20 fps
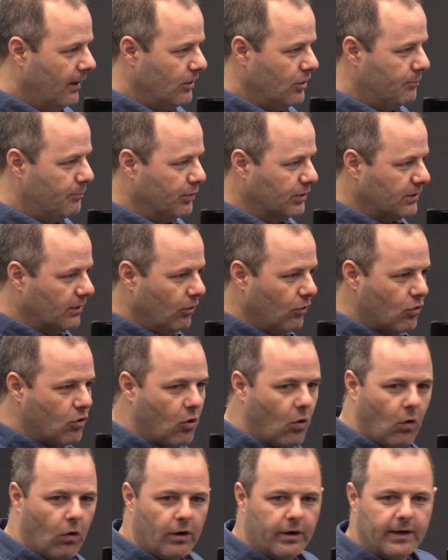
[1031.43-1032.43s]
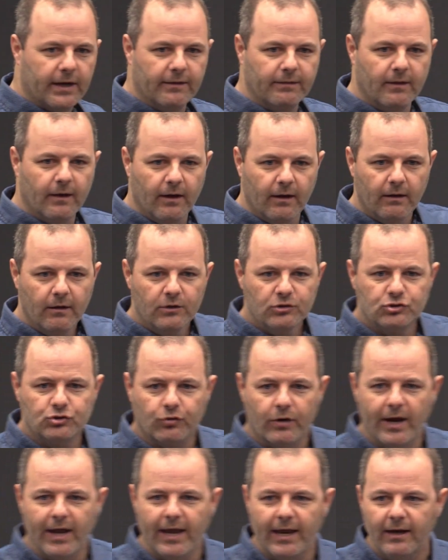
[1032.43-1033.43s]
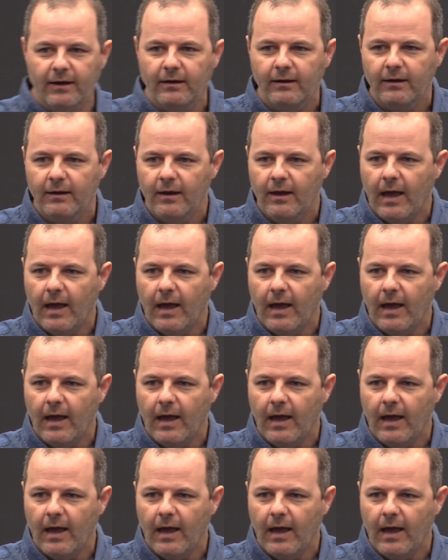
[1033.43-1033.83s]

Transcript: and you put the little cork in the drain,